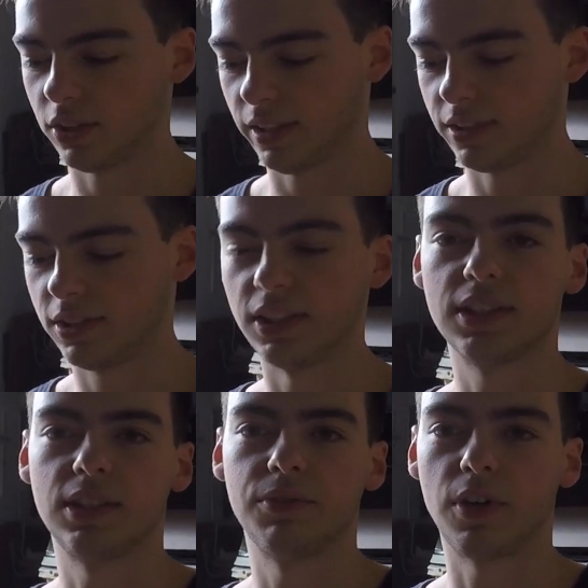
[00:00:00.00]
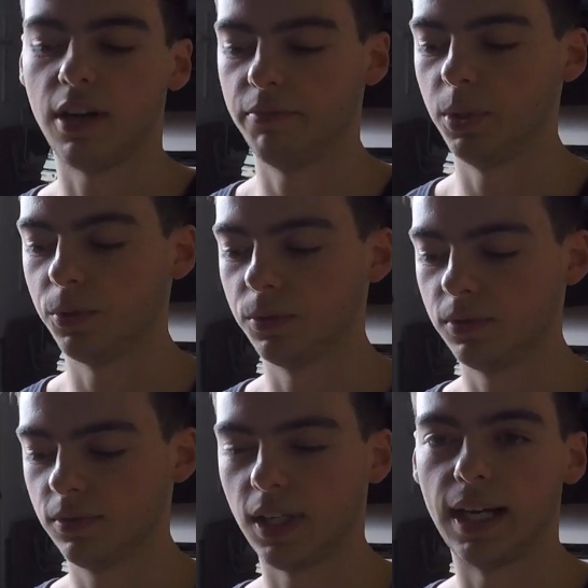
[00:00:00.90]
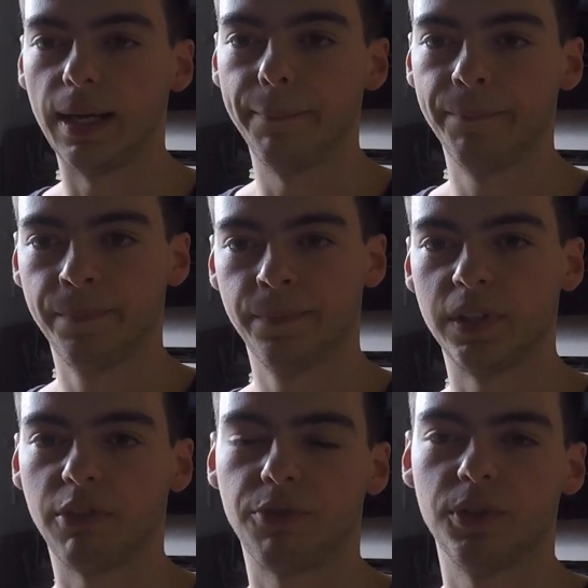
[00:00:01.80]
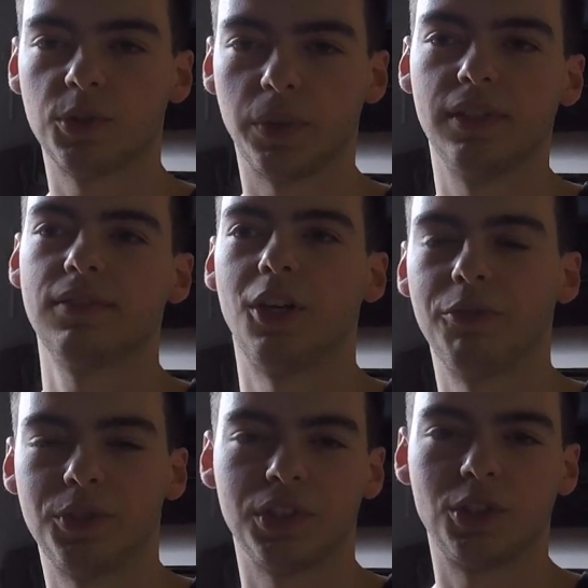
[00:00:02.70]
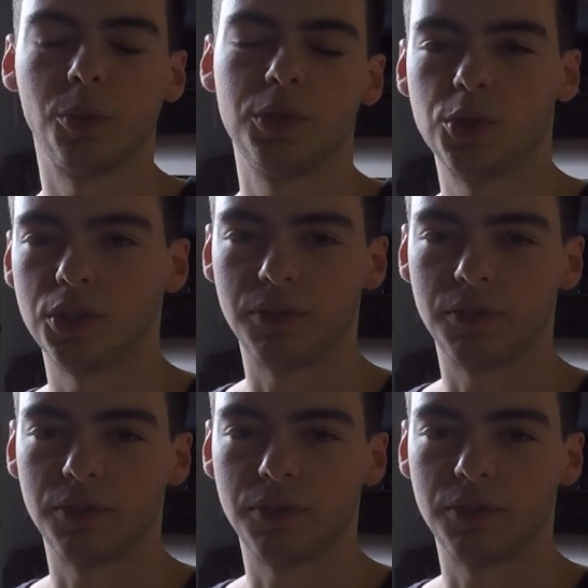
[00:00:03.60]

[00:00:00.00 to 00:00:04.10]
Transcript: like a 65mm difference, when it, obviously 2 inches is